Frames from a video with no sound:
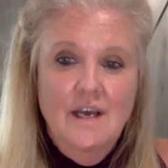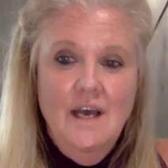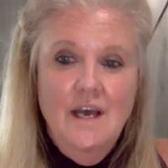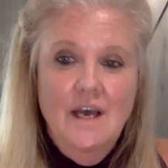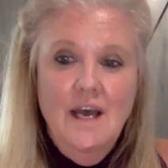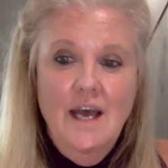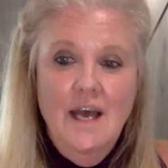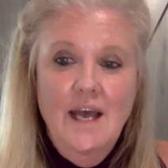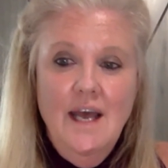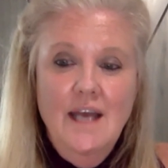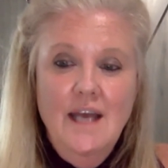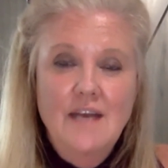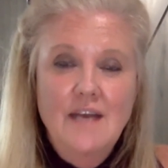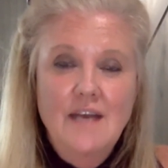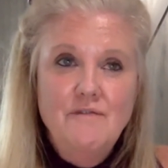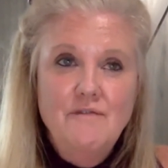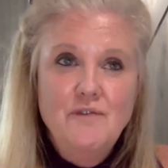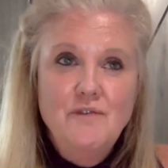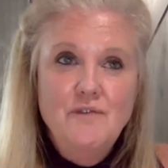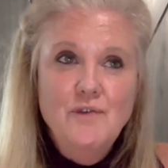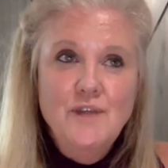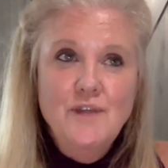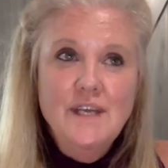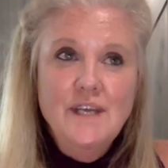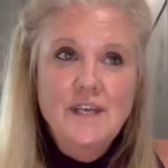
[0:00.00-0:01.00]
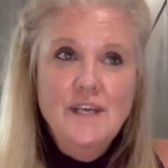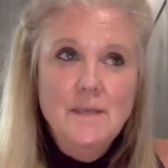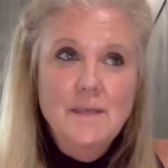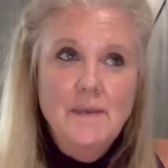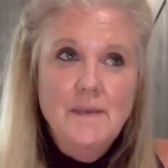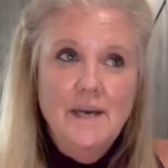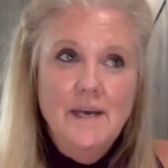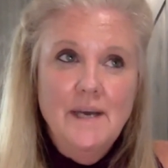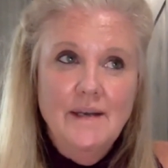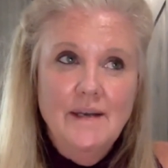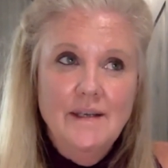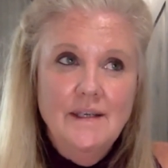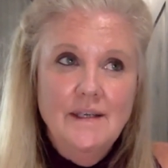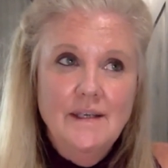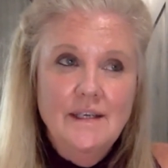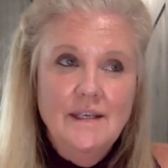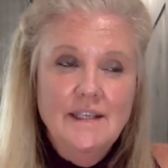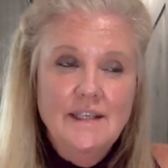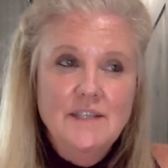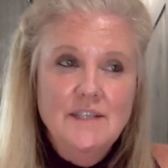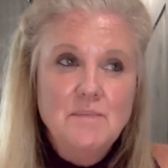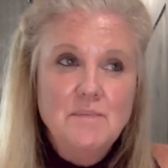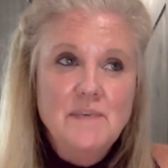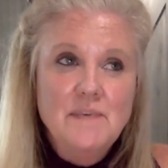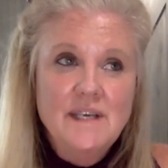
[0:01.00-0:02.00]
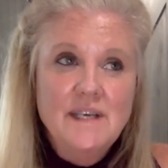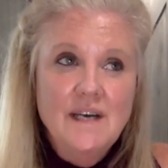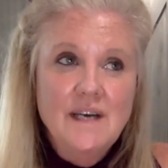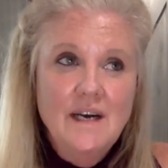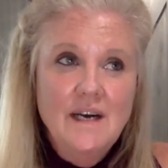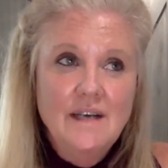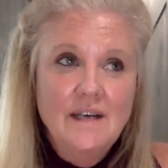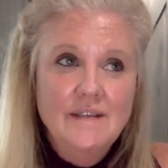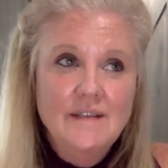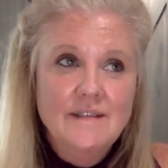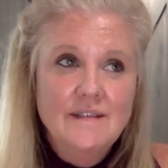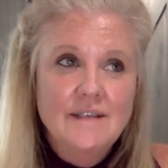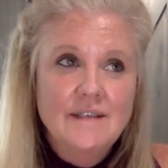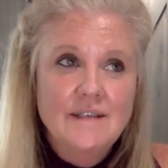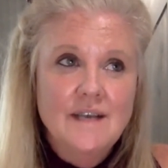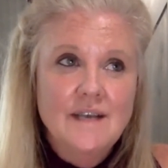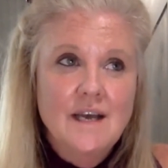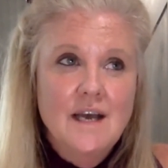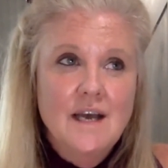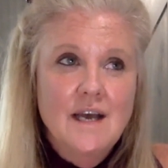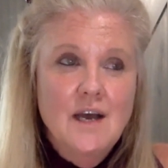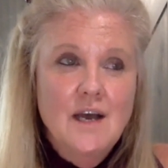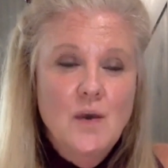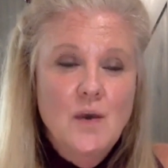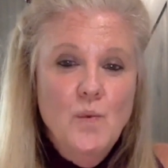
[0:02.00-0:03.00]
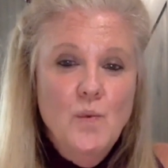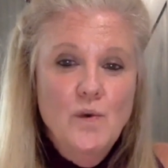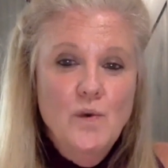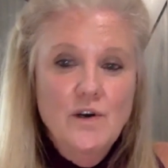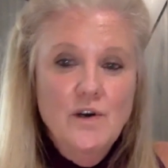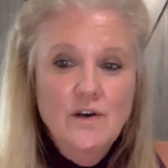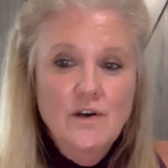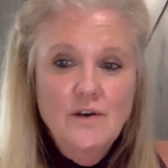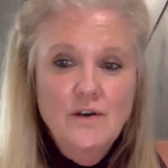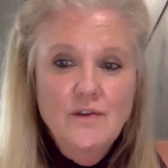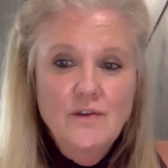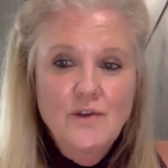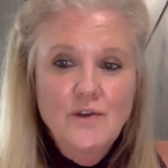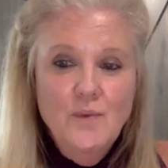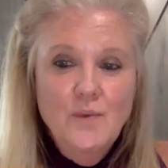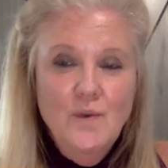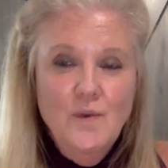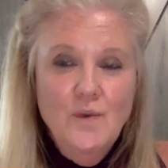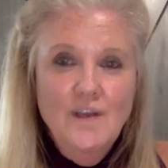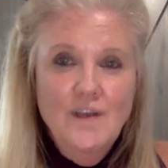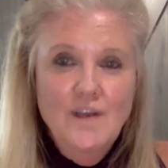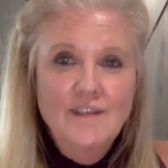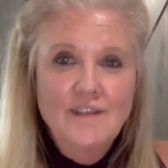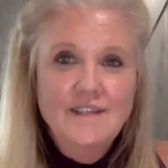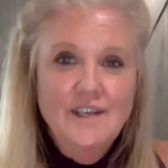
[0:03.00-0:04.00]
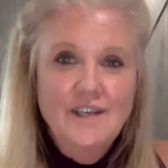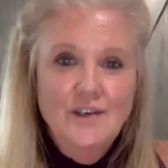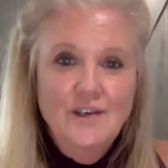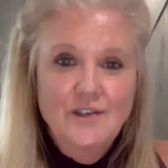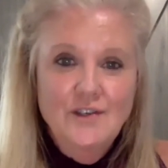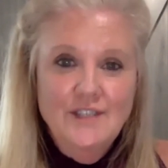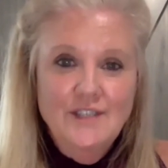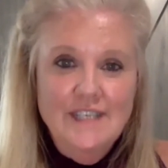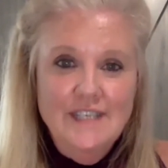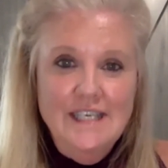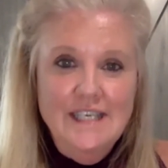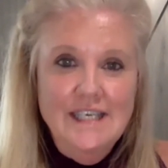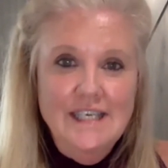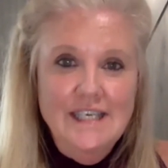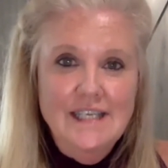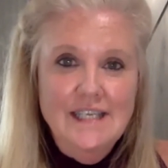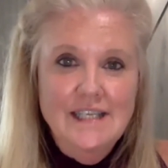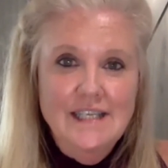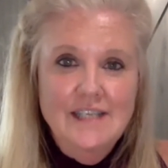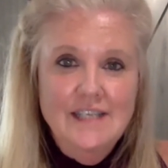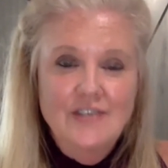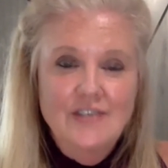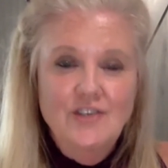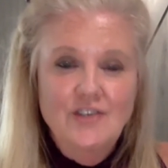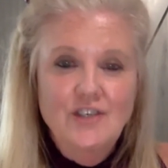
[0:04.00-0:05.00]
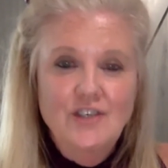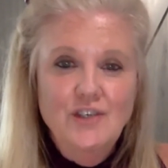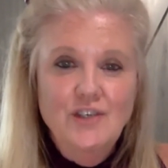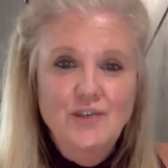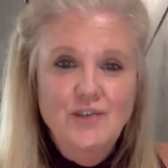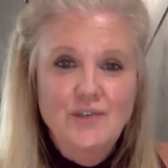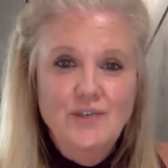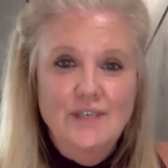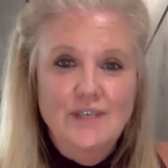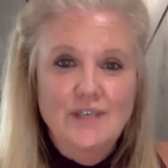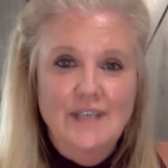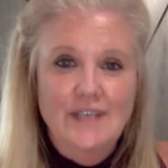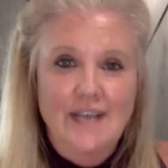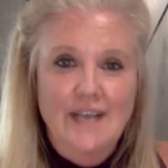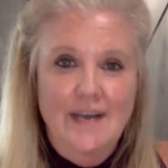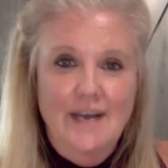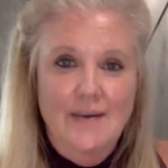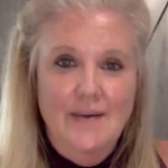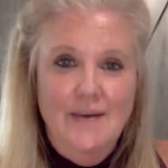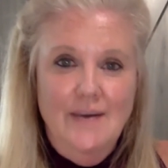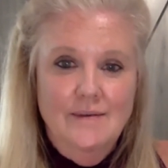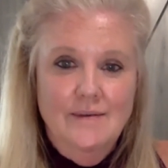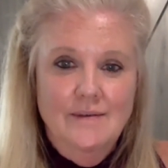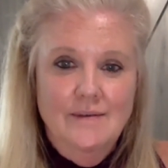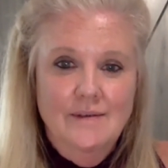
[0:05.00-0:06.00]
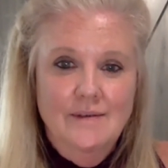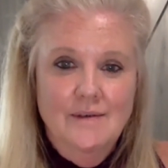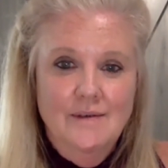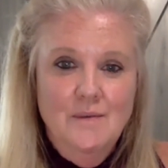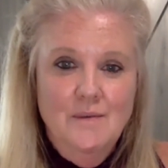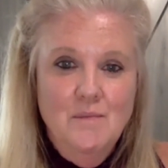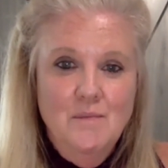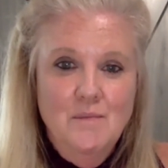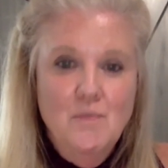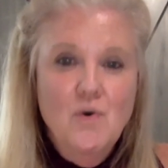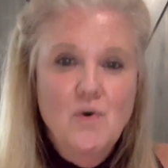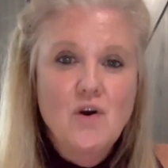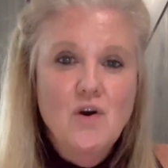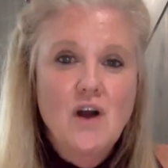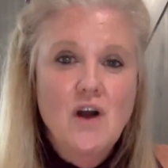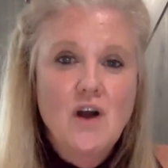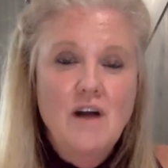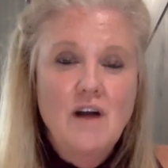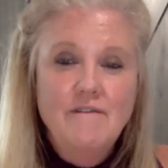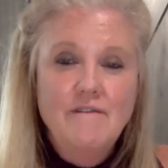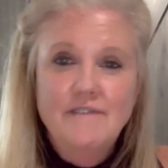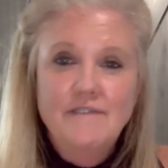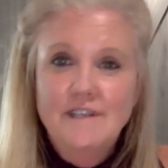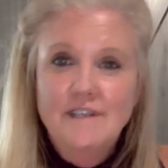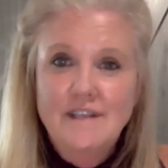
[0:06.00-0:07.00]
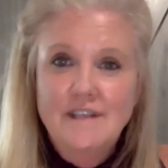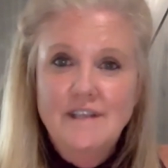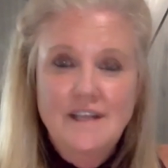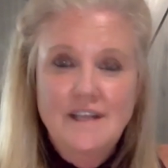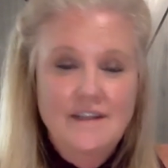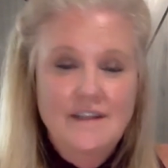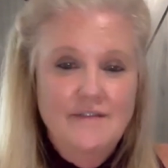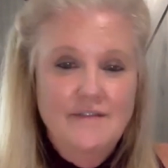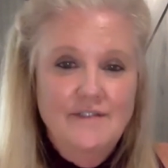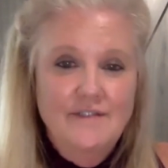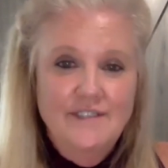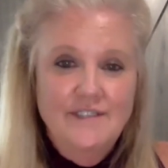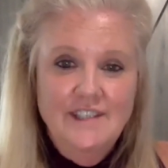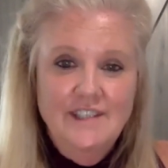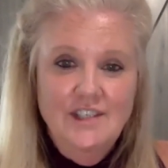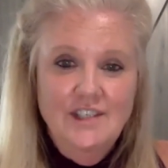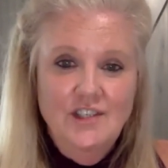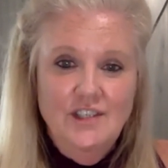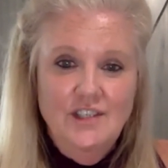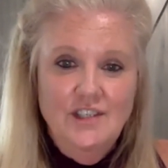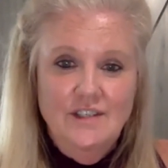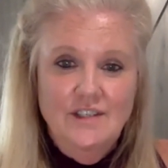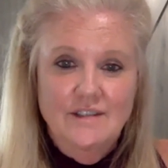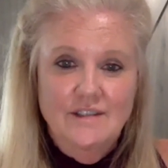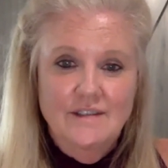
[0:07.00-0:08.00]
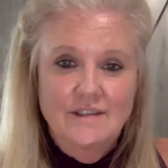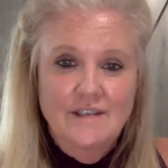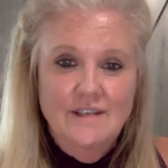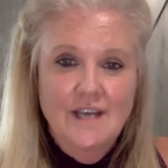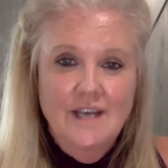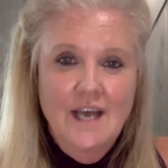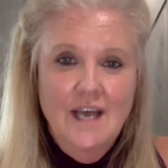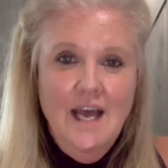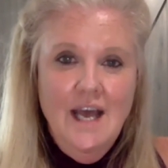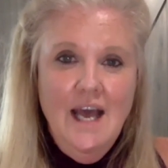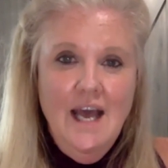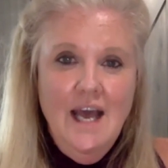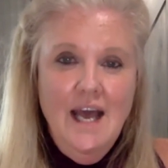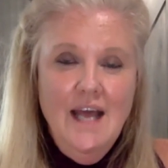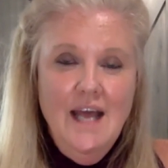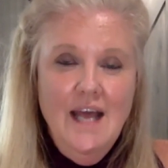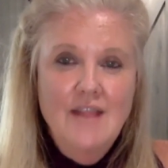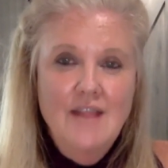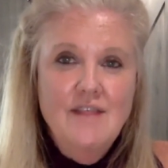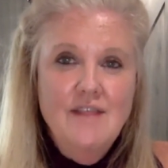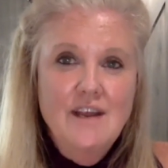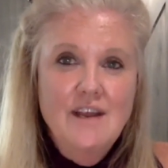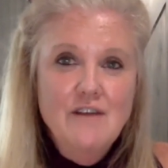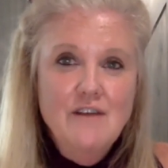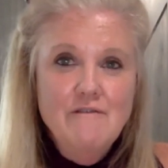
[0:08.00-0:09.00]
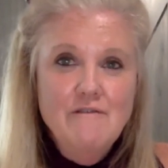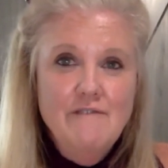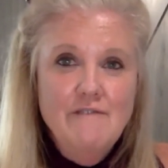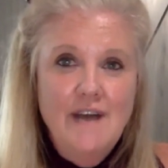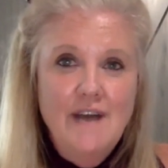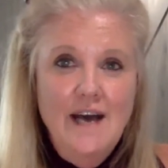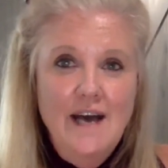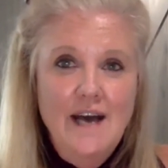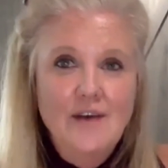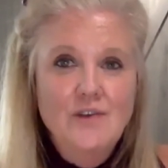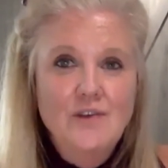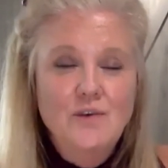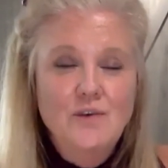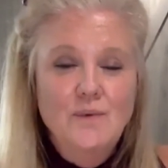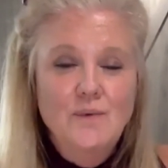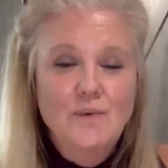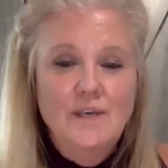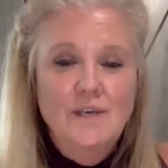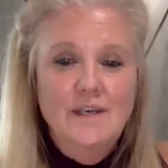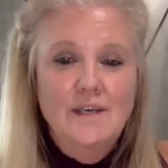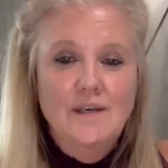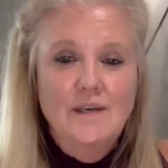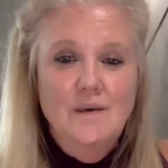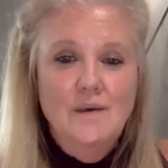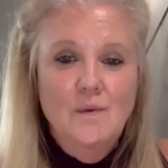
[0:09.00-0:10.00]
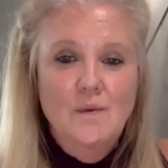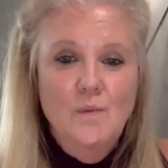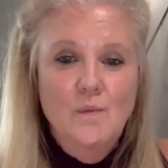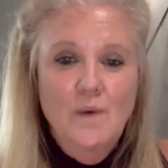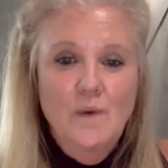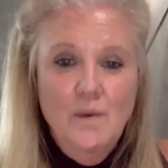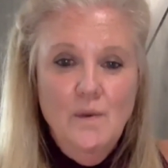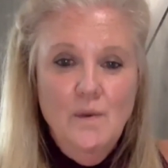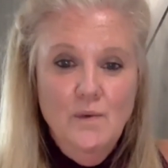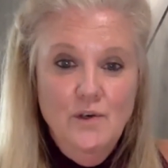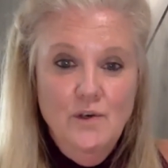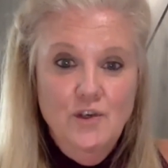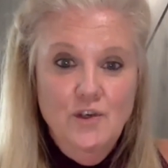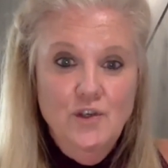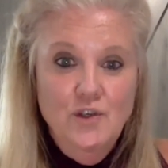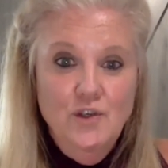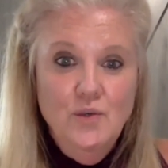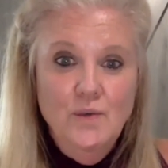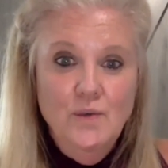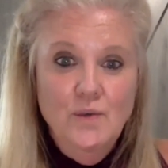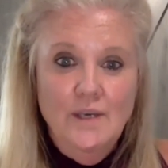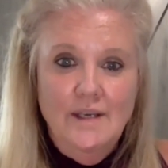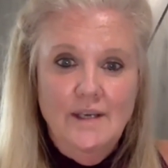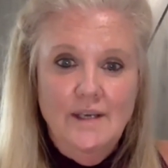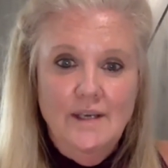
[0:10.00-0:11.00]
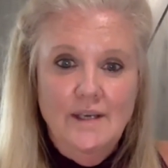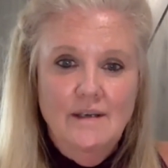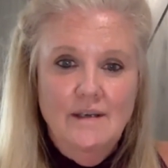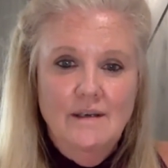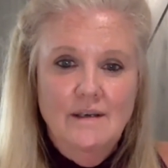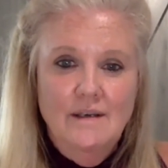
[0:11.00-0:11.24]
And if you think about it, it's because we're the ones that are seeing these children now more often than the physicians. And they're valuing what we're doing.